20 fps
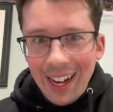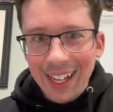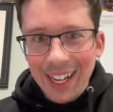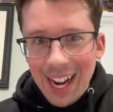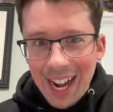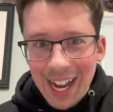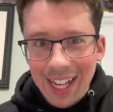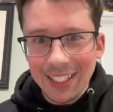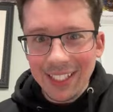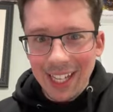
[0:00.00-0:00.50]
of
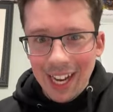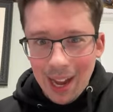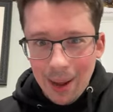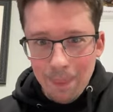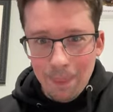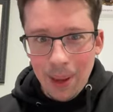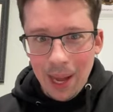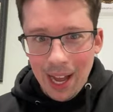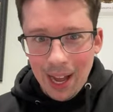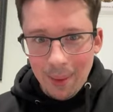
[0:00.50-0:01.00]
guys
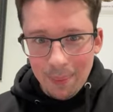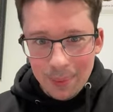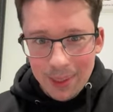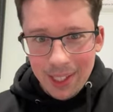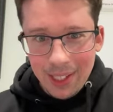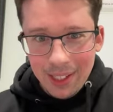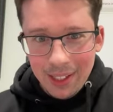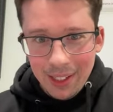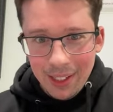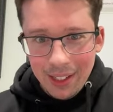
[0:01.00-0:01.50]
got popped
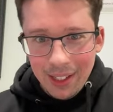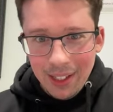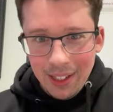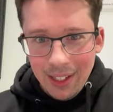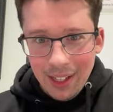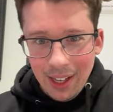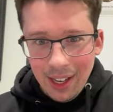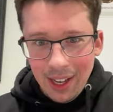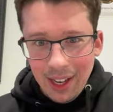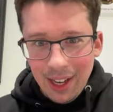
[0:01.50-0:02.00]

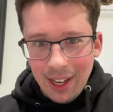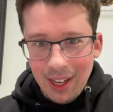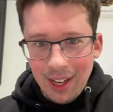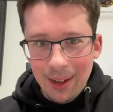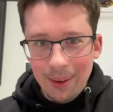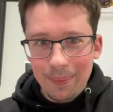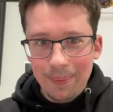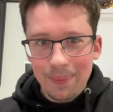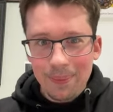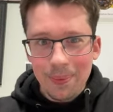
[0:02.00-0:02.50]

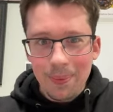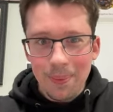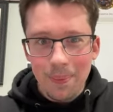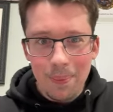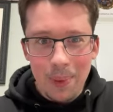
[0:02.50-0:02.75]
um,